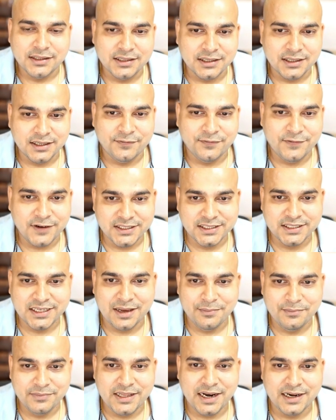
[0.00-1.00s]
the first
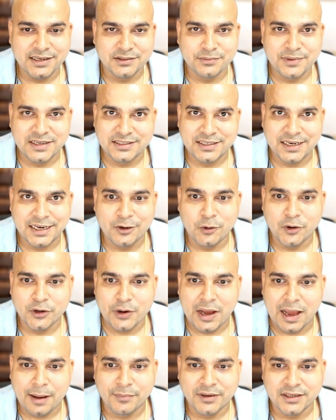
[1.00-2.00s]
step that is basically going
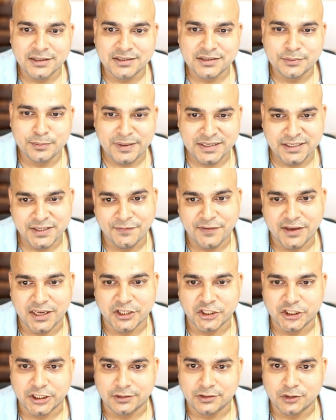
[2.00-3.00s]
to happen is
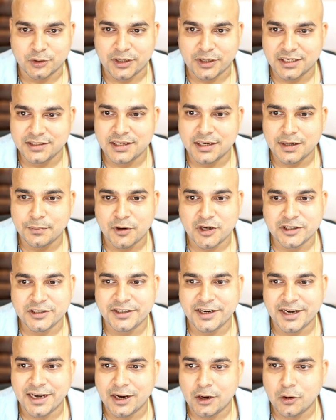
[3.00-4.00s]
specification. So does the
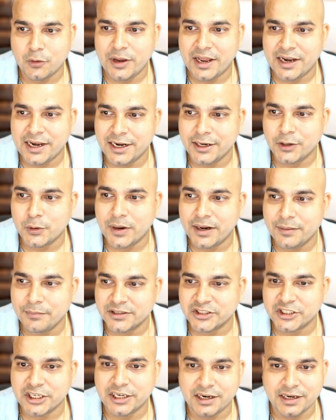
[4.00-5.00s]
repository include an end-to-end
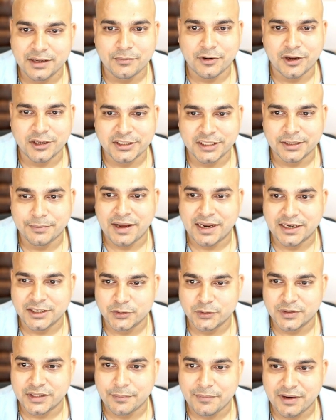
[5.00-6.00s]
machine learning project
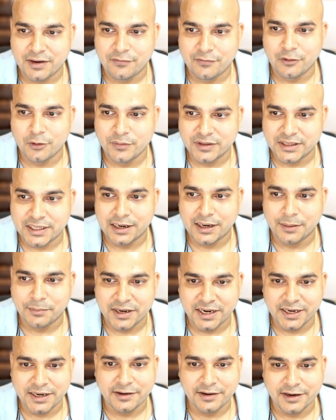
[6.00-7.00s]
managed with MLflow with an
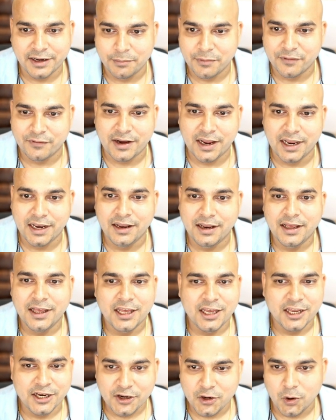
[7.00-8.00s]
updated README file?
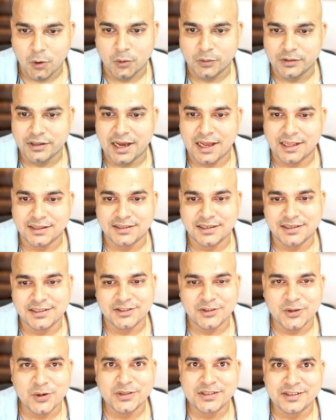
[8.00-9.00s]
No, the answer
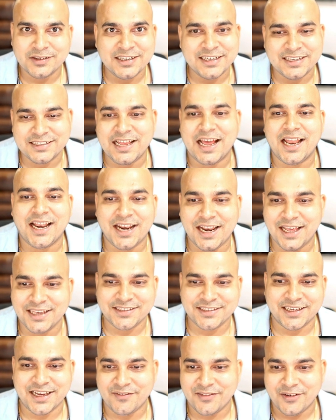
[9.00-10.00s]
is no. So it is
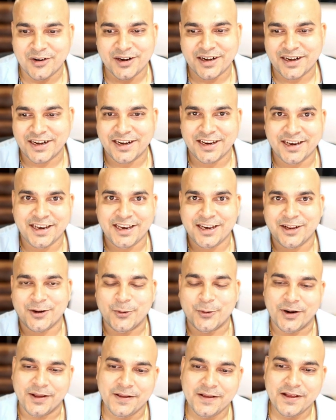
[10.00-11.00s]
analyzing. I have not written any
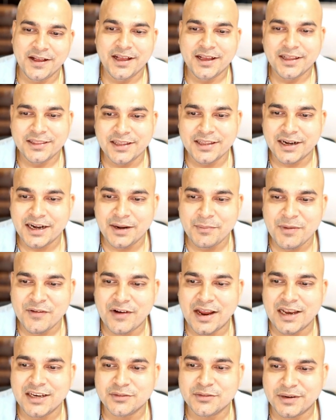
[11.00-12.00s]
code. The README
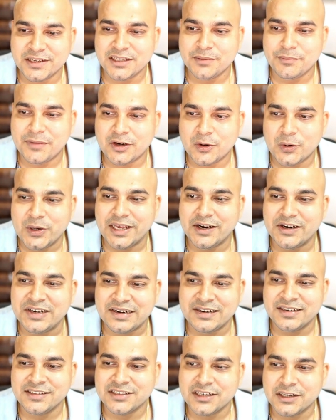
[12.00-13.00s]
file is present but only
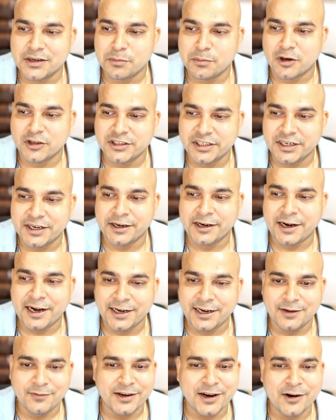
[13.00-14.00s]
contains the repository
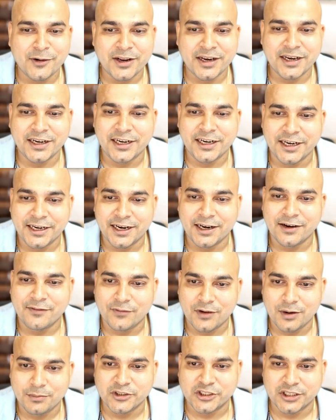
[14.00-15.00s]
title without any detailed
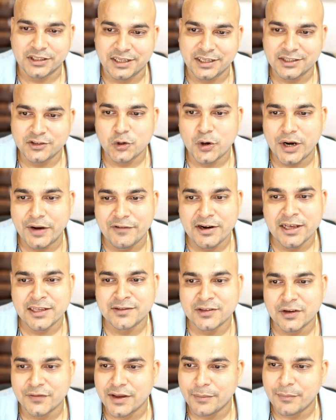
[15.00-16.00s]
information. There is no
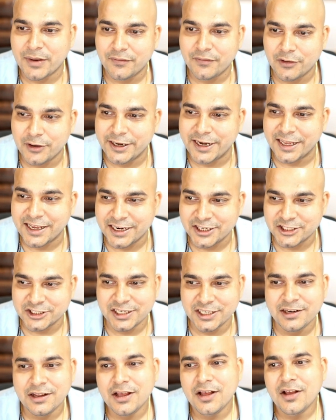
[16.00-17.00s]
evidence of MLflow
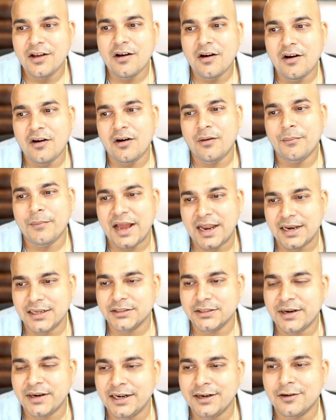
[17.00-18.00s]
integration or
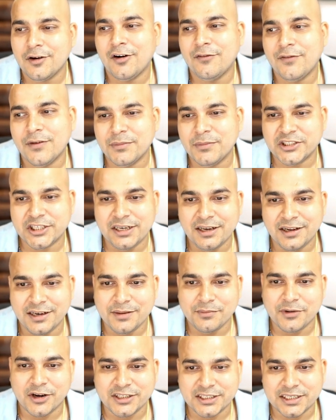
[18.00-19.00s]
management of a machine
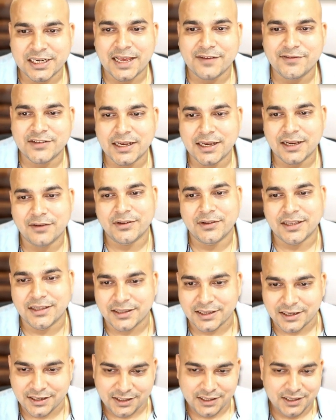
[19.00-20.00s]
learning project lifecycle
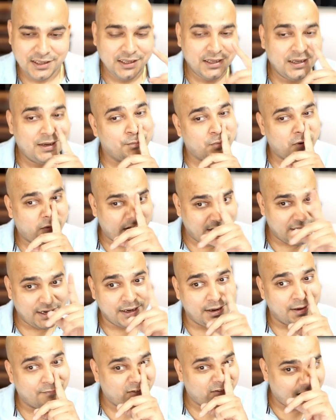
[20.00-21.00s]
within the
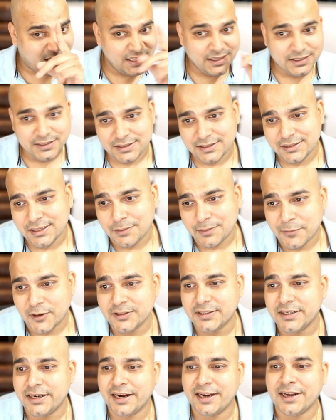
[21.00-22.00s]
provided files. The
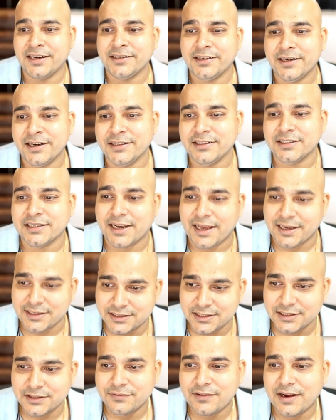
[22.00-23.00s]
repository contains
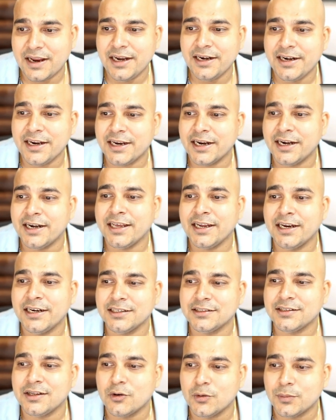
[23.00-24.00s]
license file indicating
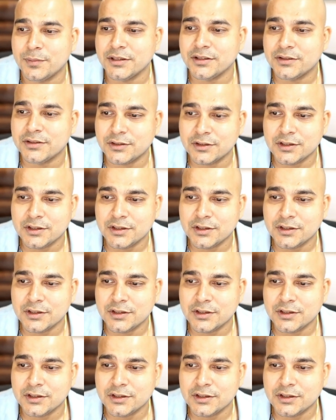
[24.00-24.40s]
it is an open